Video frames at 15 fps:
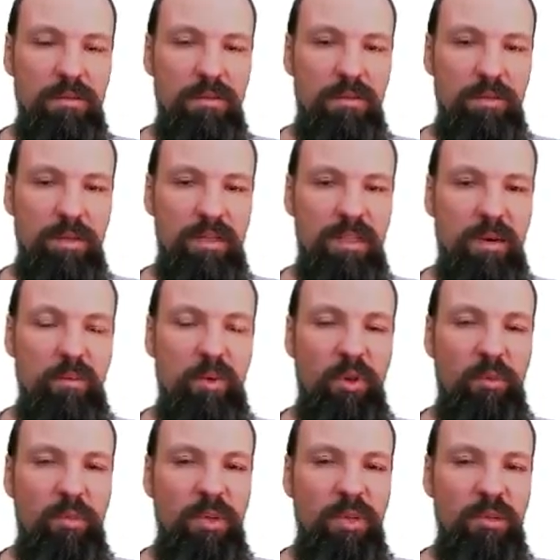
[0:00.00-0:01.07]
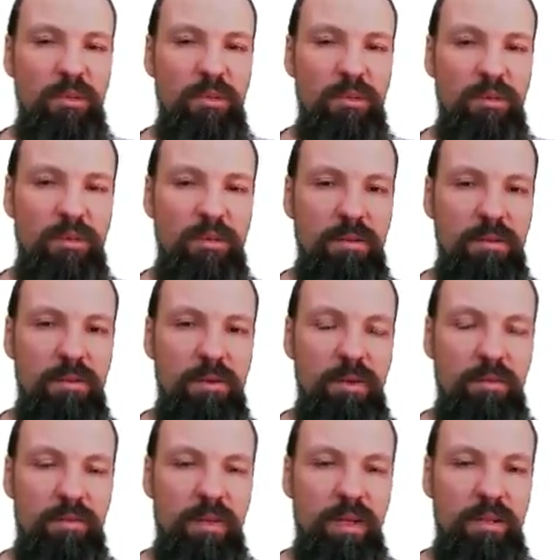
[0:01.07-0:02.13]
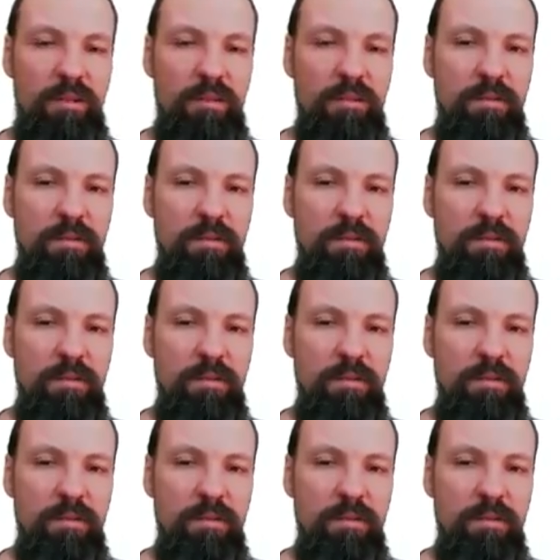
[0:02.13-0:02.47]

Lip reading: or the sample mean of that